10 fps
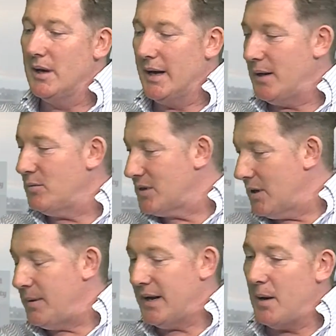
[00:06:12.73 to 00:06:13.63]
and it was going
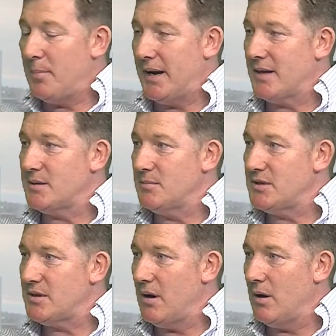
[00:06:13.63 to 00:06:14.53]
to be an up and at 'em
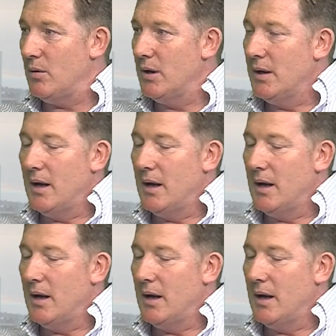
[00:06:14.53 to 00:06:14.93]
style.